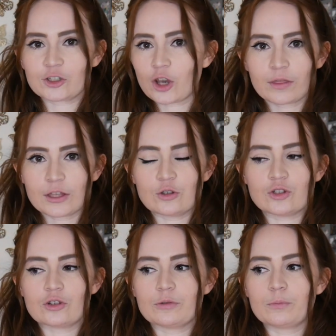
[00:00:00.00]
Nothing you
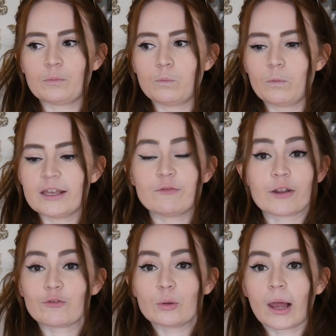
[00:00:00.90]
do, even
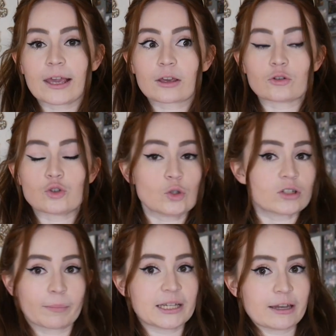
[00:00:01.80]
if you like do
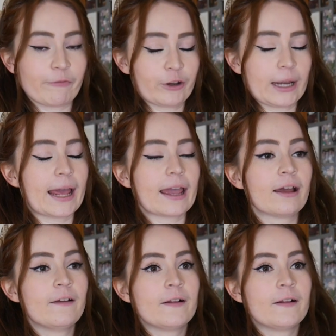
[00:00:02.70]
something differently,